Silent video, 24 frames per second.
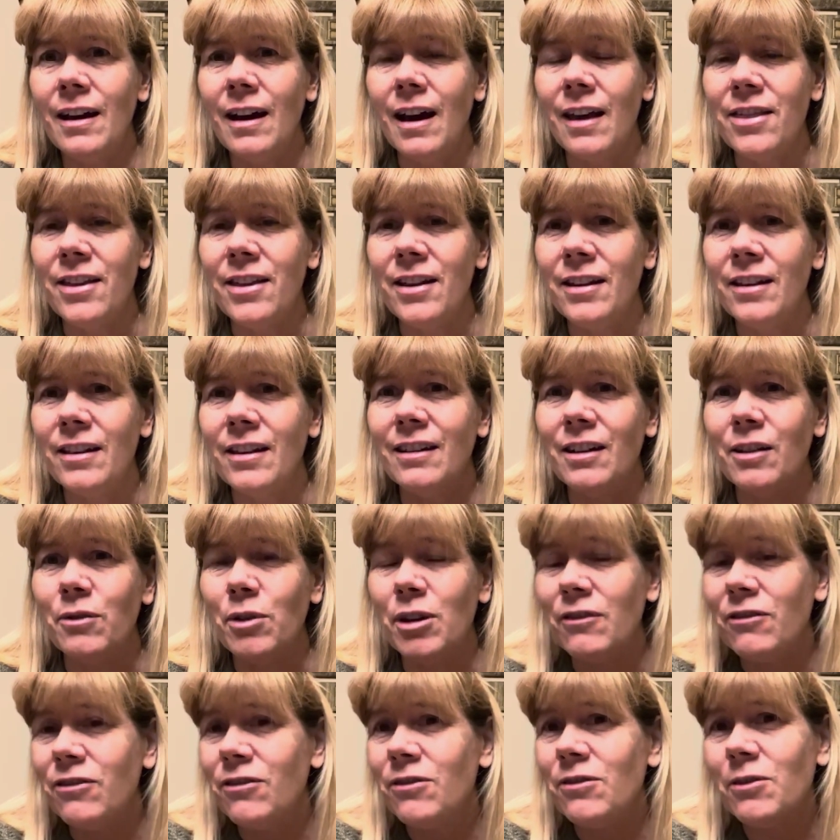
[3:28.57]
I think that
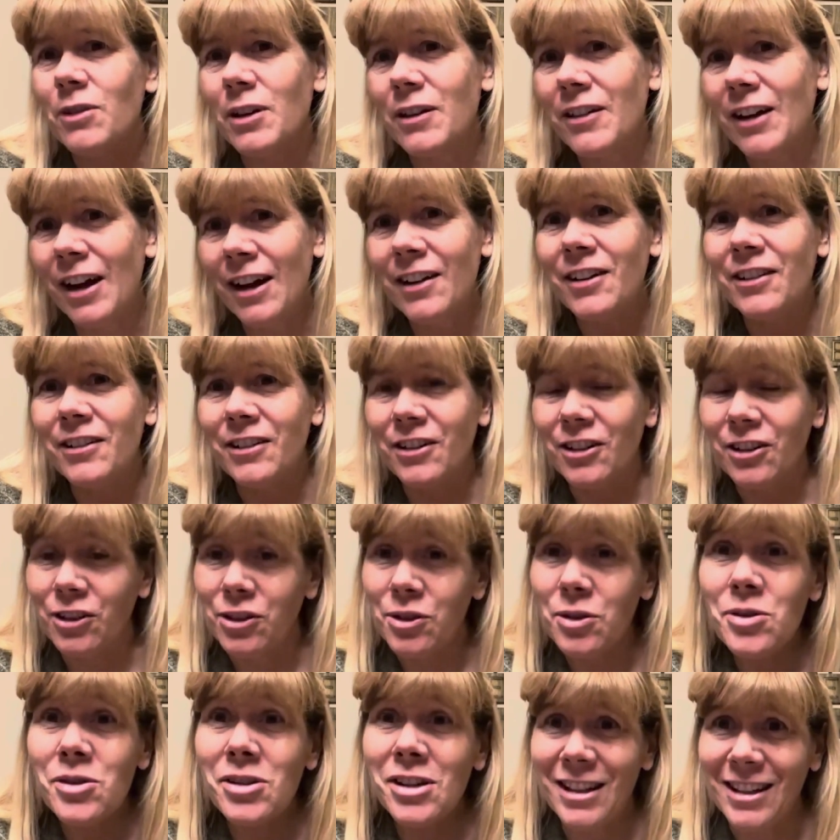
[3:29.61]
we've we kind of are
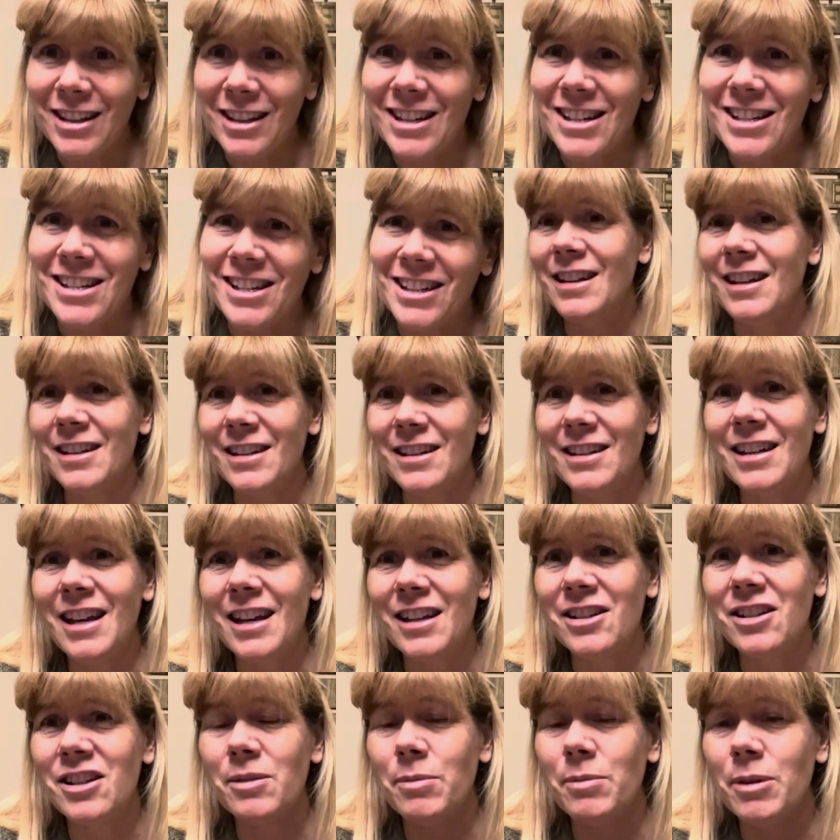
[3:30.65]
losing this. It
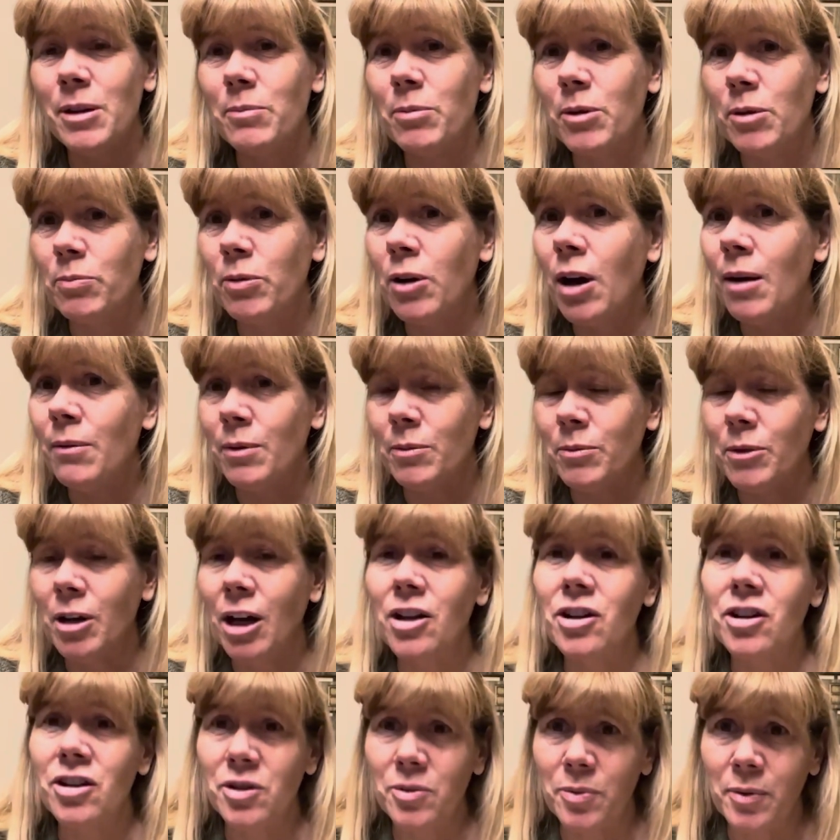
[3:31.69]
tends to be a problem
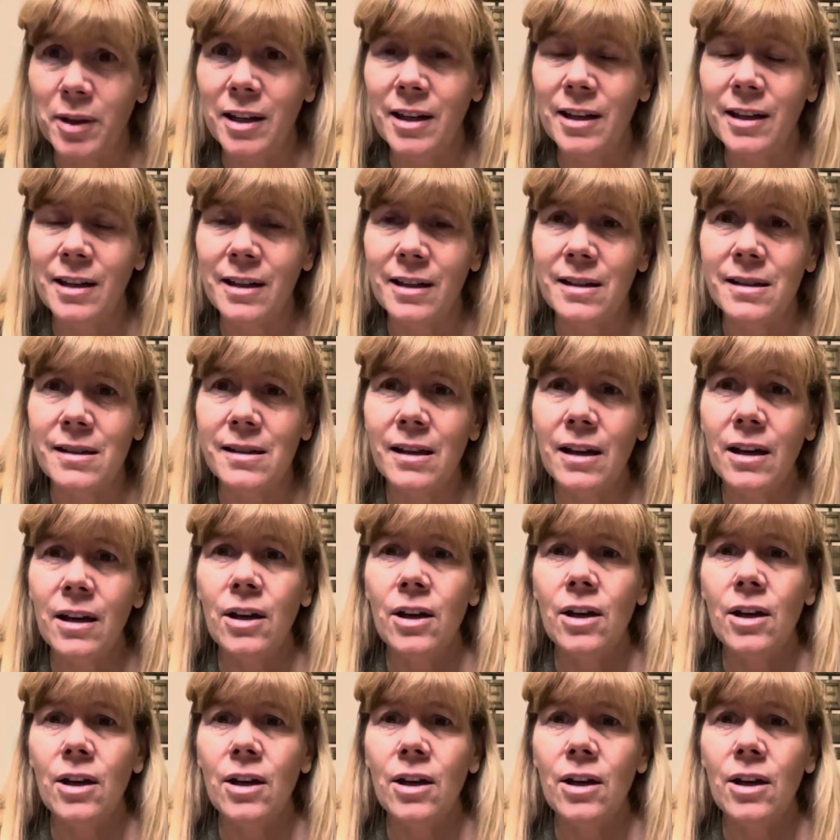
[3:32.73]
not just with kids.